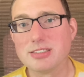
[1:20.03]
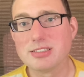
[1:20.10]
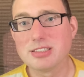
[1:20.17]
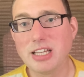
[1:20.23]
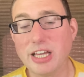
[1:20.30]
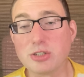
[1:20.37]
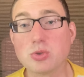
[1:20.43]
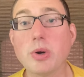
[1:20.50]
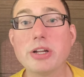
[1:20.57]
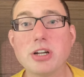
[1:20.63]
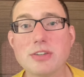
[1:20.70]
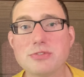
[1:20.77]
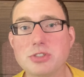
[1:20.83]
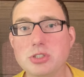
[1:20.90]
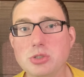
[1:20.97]
and quite
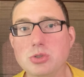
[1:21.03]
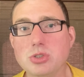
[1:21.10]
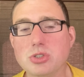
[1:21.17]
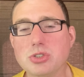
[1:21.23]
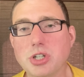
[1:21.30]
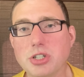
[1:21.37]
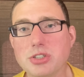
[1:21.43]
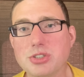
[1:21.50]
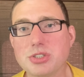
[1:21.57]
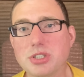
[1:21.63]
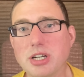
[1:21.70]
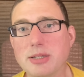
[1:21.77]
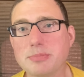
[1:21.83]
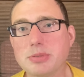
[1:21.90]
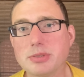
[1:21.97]
often you just charge
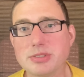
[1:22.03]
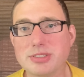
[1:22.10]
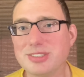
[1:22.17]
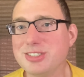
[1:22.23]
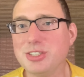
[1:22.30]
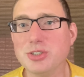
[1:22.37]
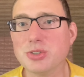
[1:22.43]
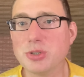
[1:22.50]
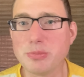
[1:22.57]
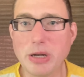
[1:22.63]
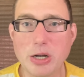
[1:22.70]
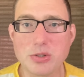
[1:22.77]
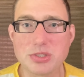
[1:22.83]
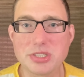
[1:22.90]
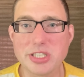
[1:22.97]
up your power
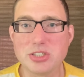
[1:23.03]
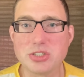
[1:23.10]
station